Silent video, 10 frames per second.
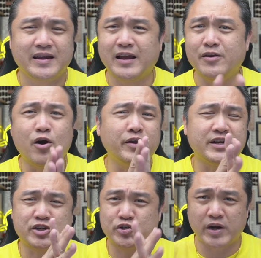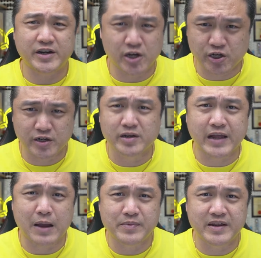and all the traditional
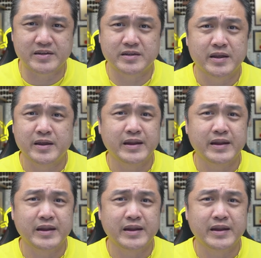companies